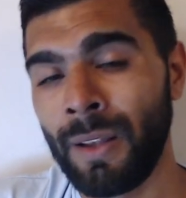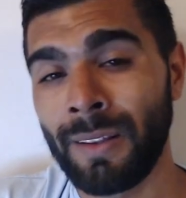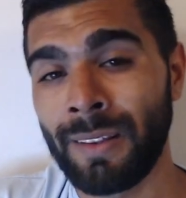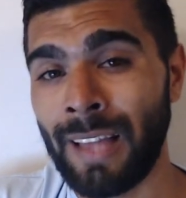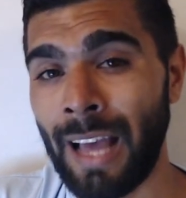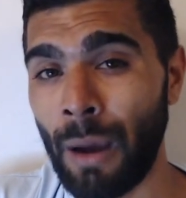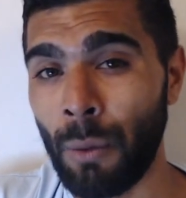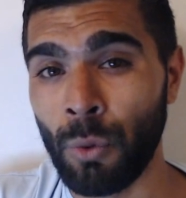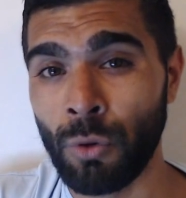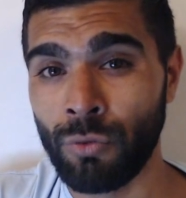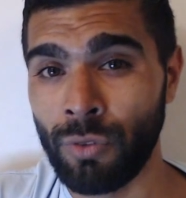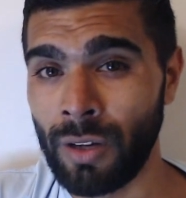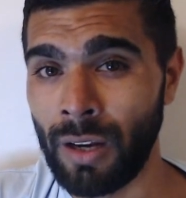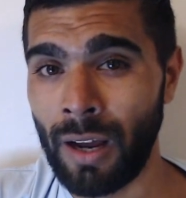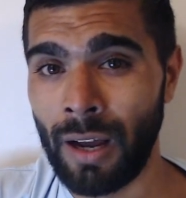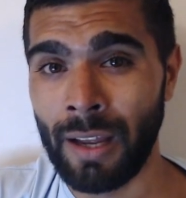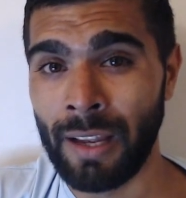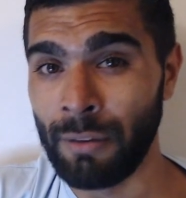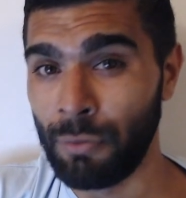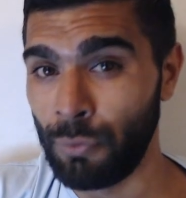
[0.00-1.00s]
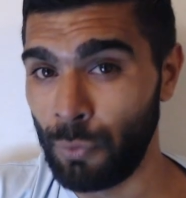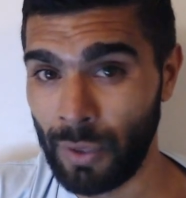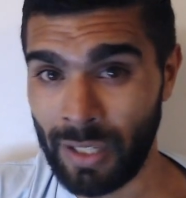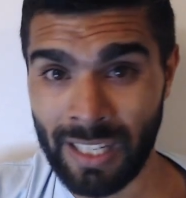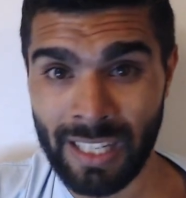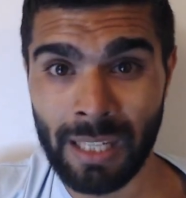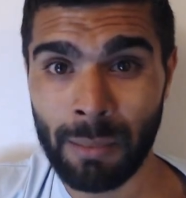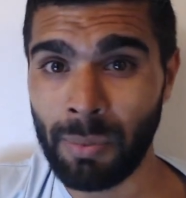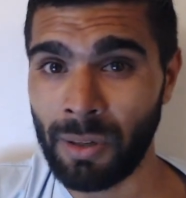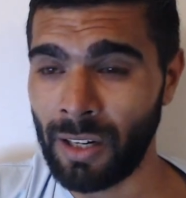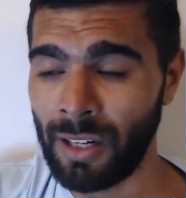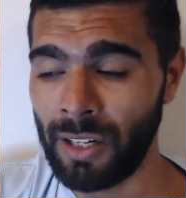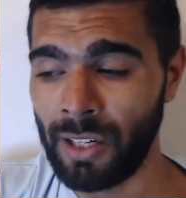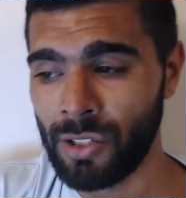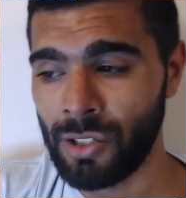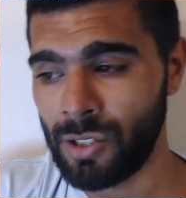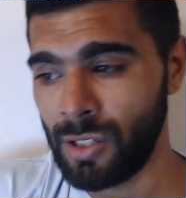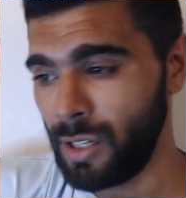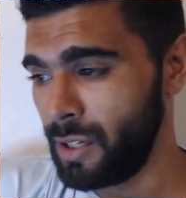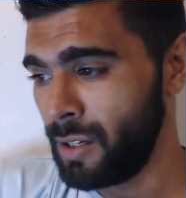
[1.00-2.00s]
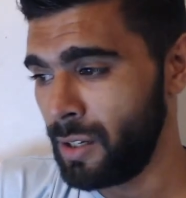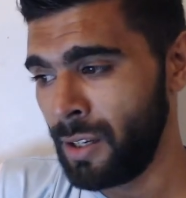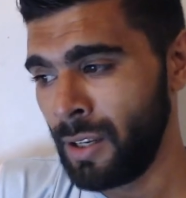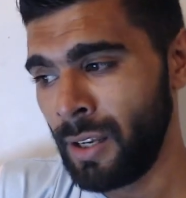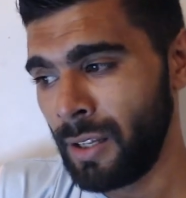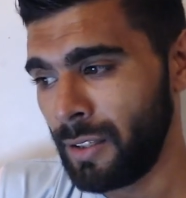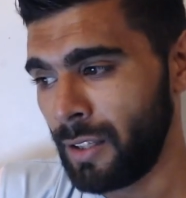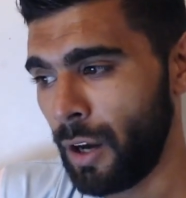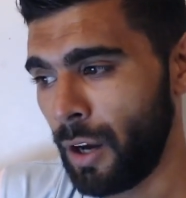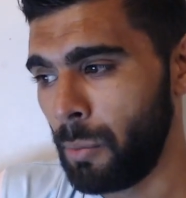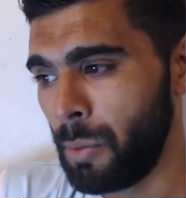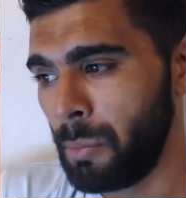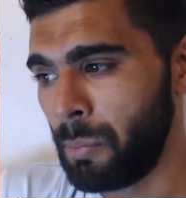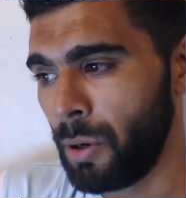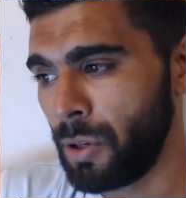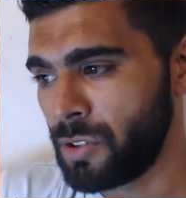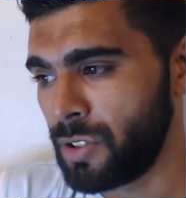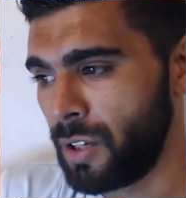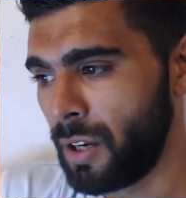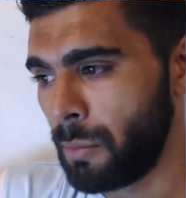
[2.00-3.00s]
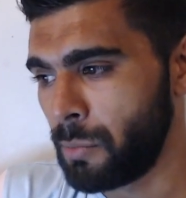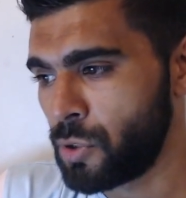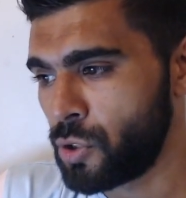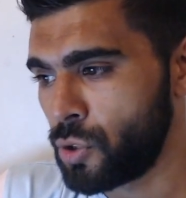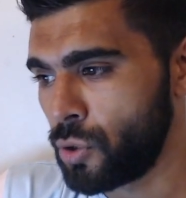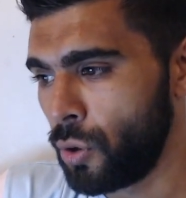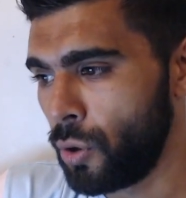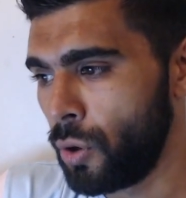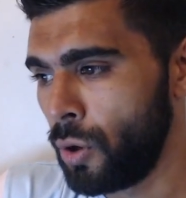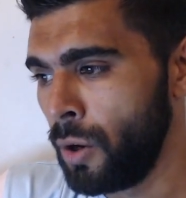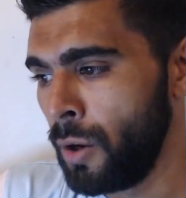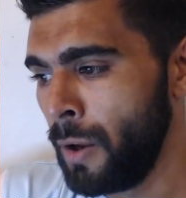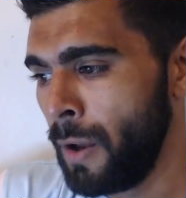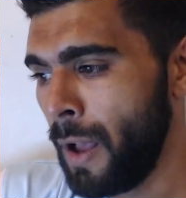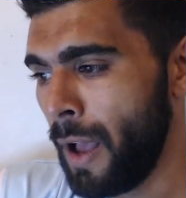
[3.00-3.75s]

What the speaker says: That would rely, if we keep a clean sheet, they'll be buzzing, I'm sure.